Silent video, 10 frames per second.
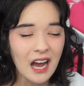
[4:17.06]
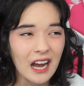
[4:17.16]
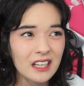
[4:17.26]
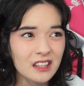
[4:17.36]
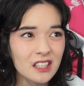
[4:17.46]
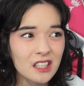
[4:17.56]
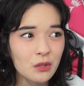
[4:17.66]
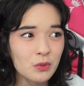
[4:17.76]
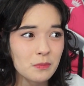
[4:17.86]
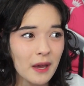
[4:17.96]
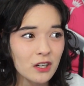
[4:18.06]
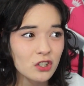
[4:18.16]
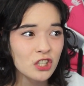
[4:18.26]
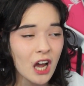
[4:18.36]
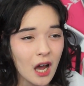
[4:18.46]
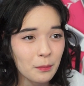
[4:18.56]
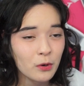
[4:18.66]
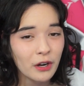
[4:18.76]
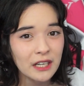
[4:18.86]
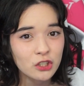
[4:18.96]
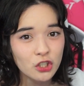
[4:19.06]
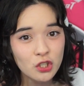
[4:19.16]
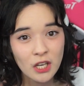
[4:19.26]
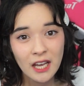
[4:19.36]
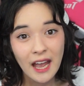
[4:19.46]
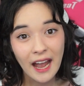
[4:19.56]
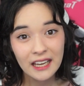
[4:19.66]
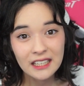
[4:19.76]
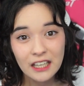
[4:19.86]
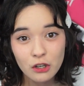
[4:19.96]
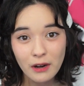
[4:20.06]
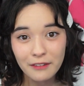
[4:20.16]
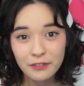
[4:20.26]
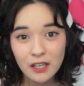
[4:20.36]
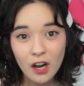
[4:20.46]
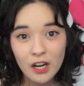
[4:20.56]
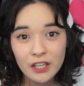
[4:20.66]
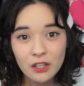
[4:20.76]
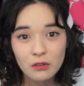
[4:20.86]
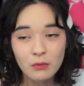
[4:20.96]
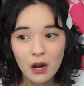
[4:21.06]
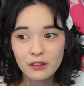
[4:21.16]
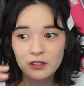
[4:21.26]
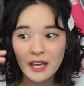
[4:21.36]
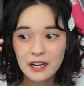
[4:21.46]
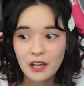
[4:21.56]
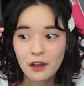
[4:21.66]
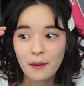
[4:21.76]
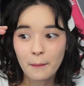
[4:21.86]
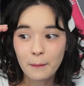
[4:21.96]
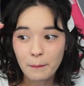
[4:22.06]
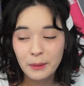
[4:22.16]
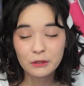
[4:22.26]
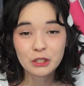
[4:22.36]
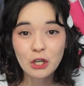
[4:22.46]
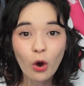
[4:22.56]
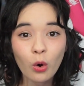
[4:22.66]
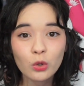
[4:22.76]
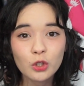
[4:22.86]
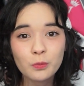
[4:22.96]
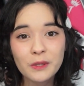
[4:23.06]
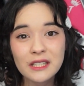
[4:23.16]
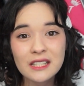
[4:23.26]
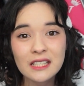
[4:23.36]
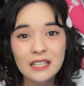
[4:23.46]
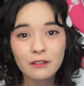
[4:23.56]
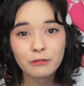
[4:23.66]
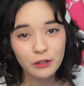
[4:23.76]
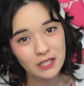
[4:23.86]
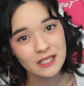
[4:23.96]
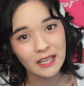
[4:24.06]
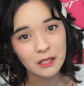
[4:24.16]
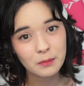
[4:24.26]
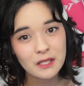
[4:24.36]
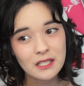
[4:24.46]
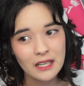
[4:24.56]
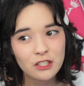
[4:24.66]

I think it was better to upgrade just adding a graphic card rather than building a whole new PC for the 2nd PC.